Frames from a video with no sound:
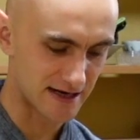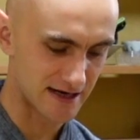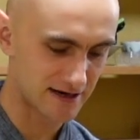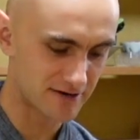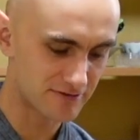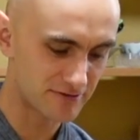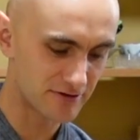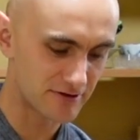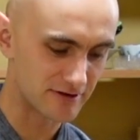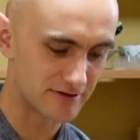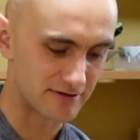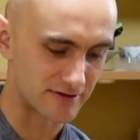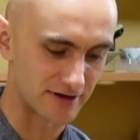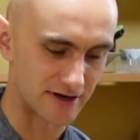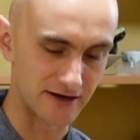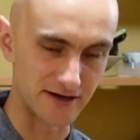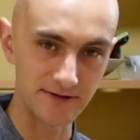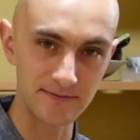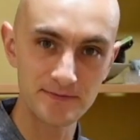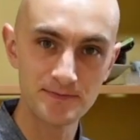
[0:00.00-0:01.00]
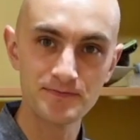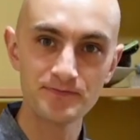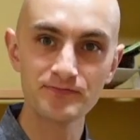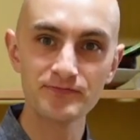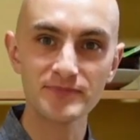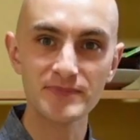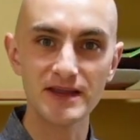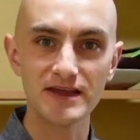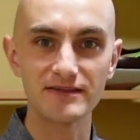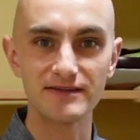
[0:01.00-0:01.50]
everything
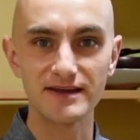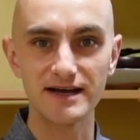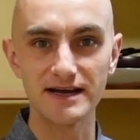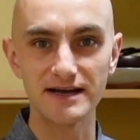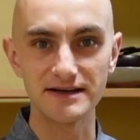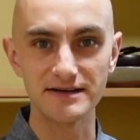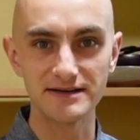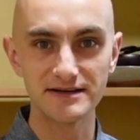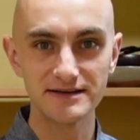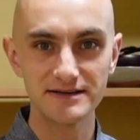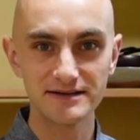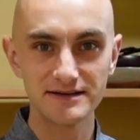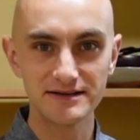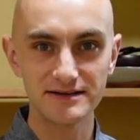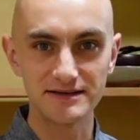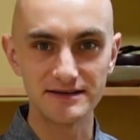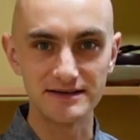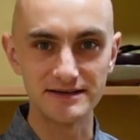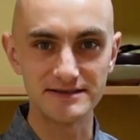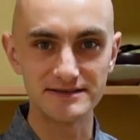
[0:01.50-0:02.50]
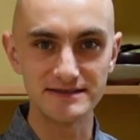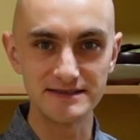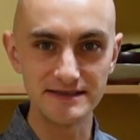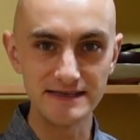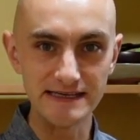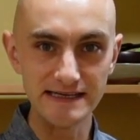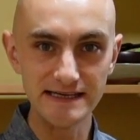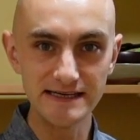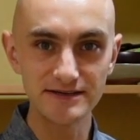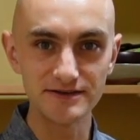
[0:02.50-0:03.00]
that is
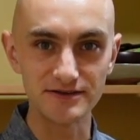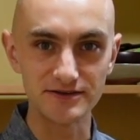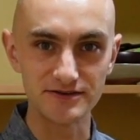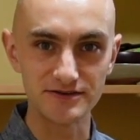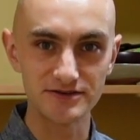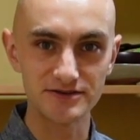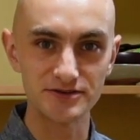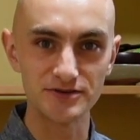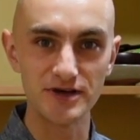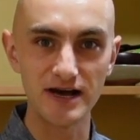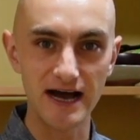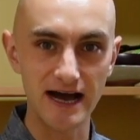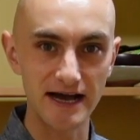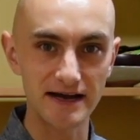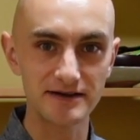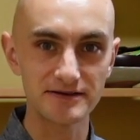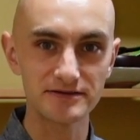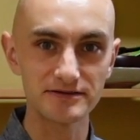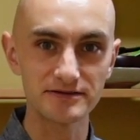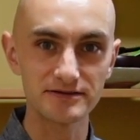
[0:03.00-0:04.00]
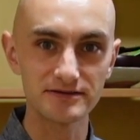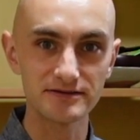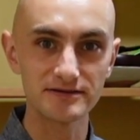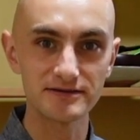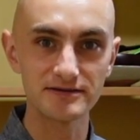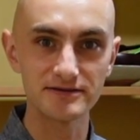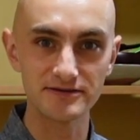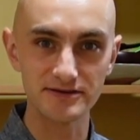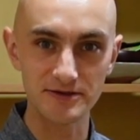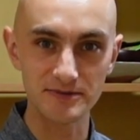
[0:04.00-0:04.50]
needed to handle the